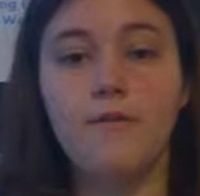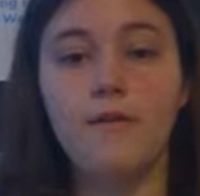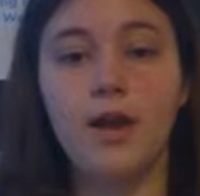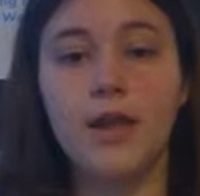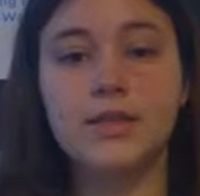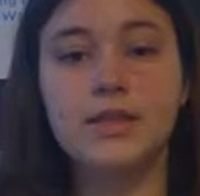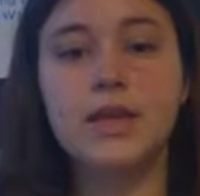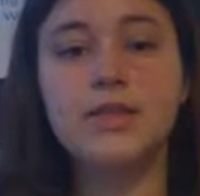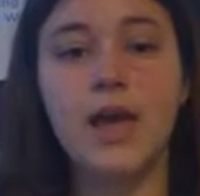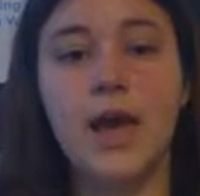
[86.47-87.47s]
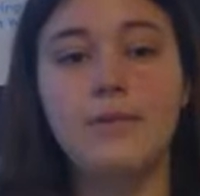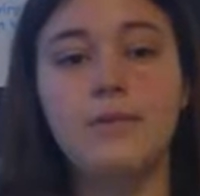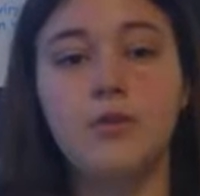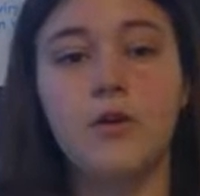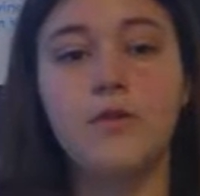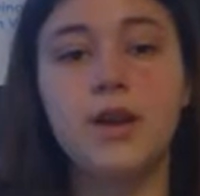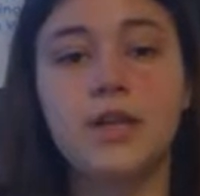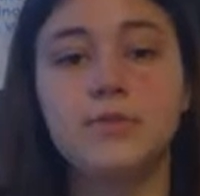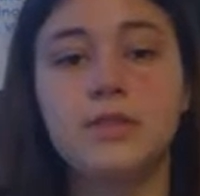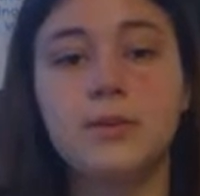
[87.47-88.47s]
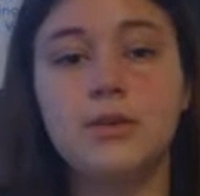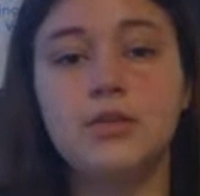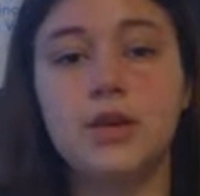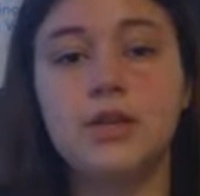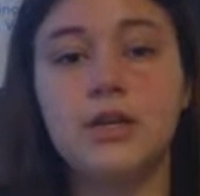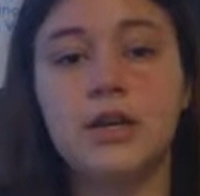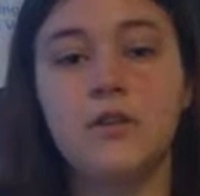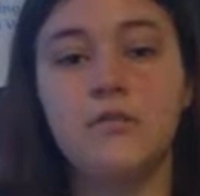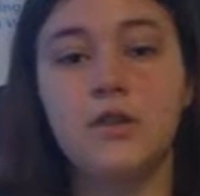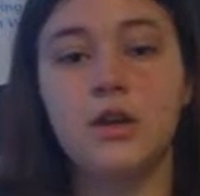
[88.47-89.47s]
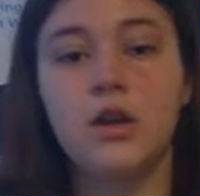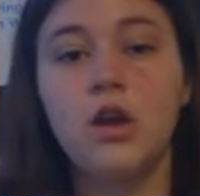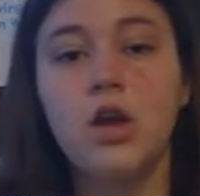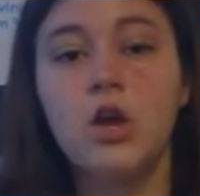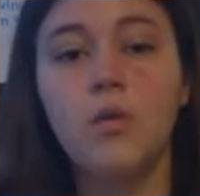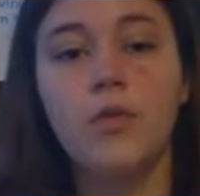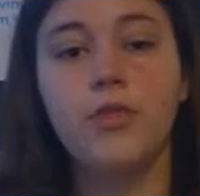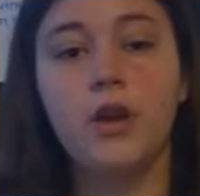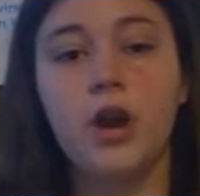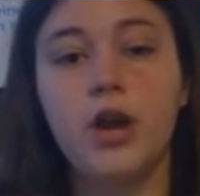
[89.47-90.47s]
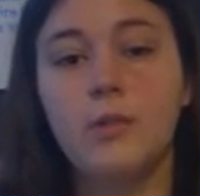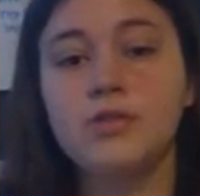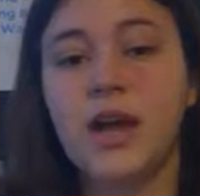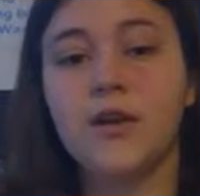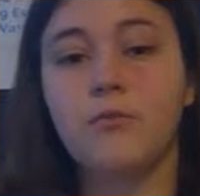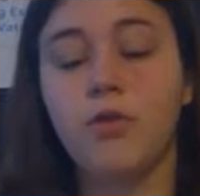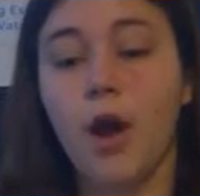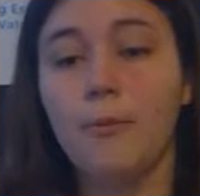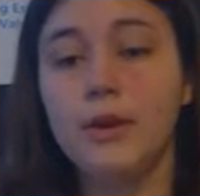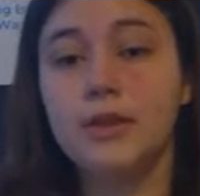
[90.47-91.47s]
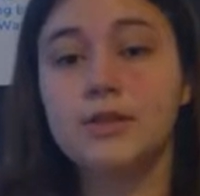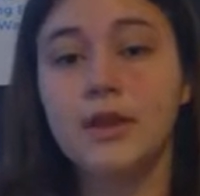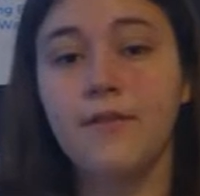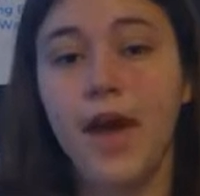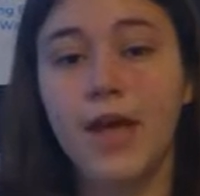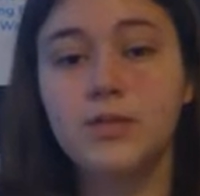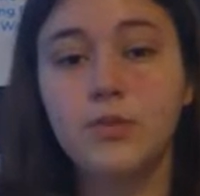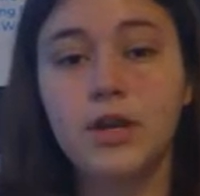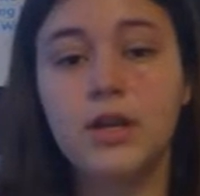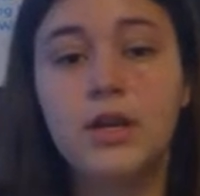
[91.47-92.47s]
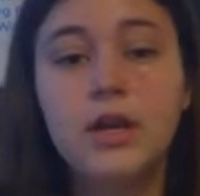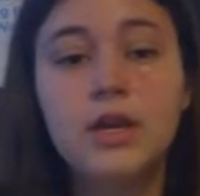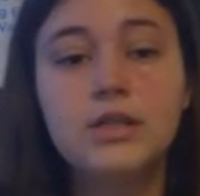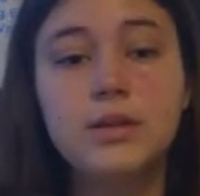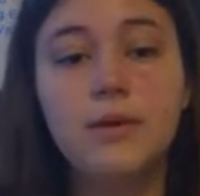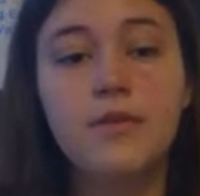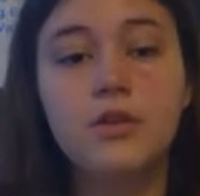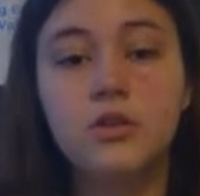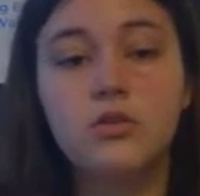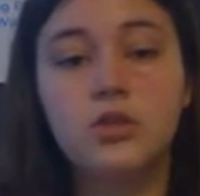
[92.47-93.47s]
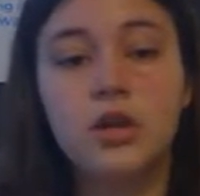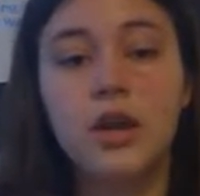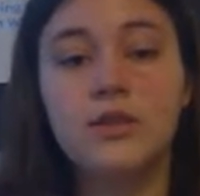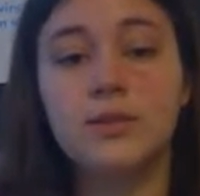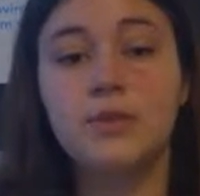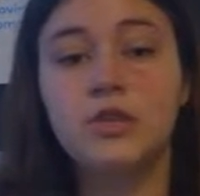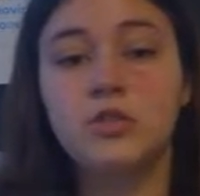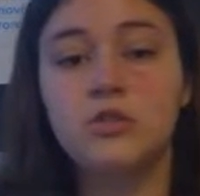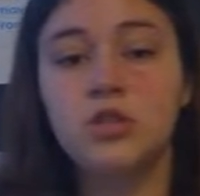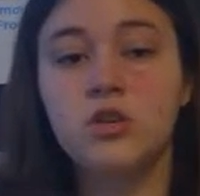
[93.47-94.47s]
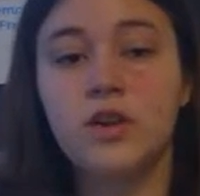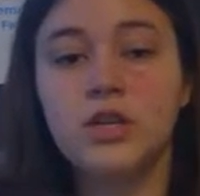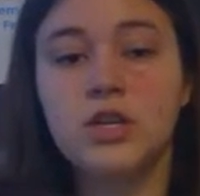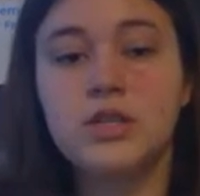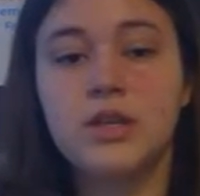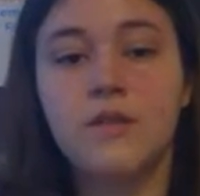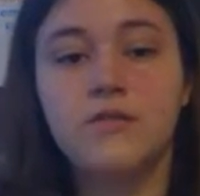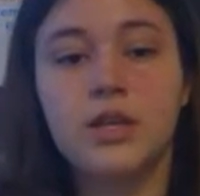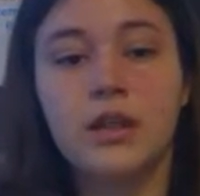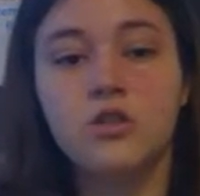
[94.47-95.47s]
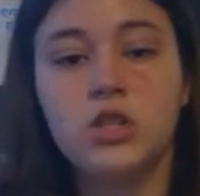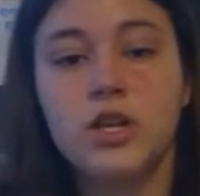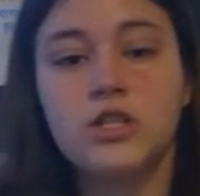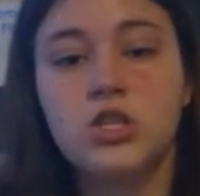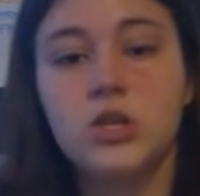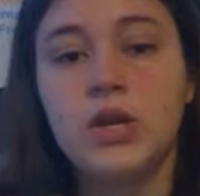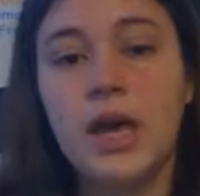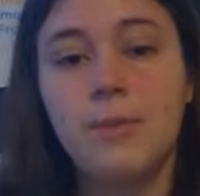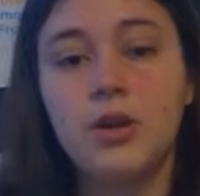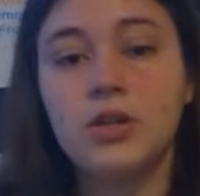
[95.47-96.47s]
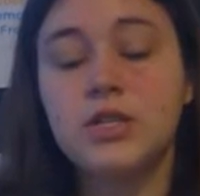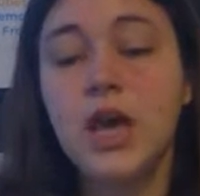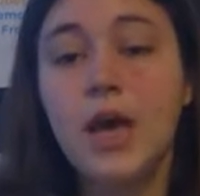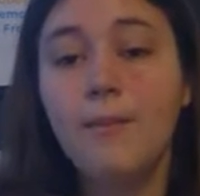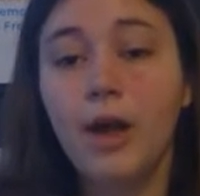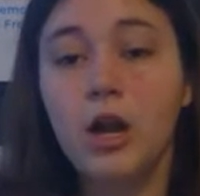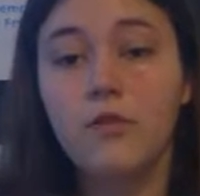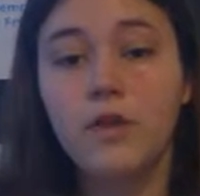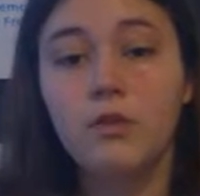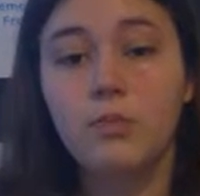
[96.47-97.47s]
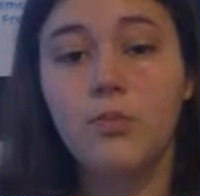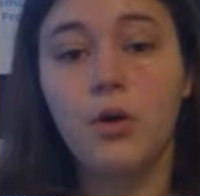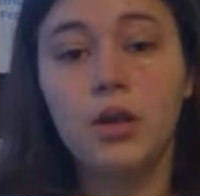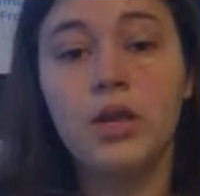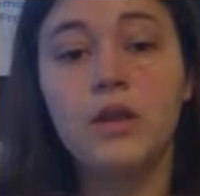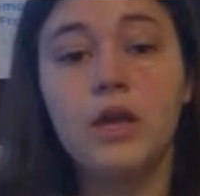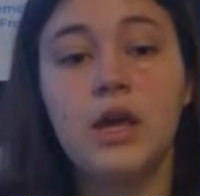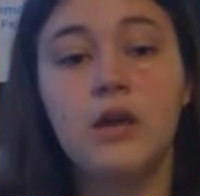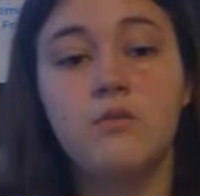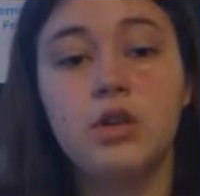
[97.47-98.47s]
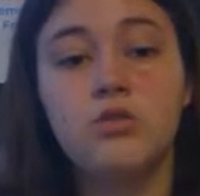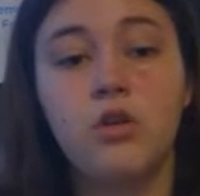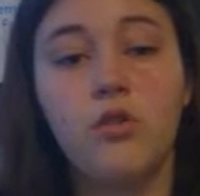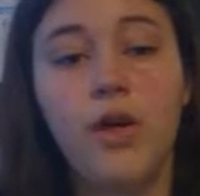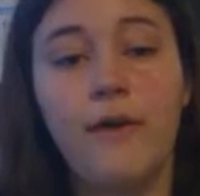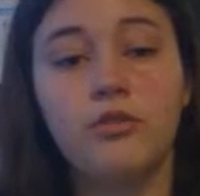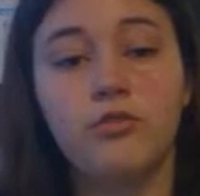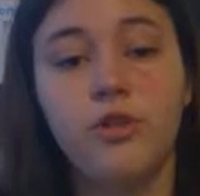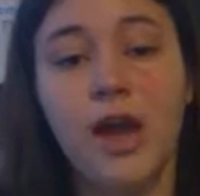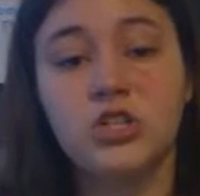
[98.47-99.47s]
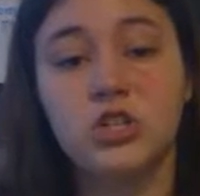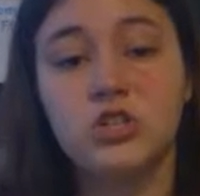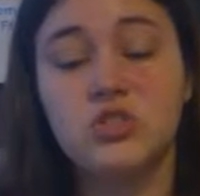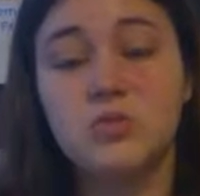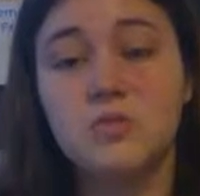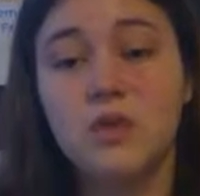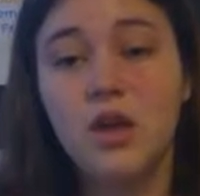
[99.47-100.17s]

For instance, ibuprofen has been demonstrated to interfere with the cardioprotective properties of aspirin. Some of the new generations of cyclogenase 2 inhibitors might interfere with bone healing and regrowth after fractures.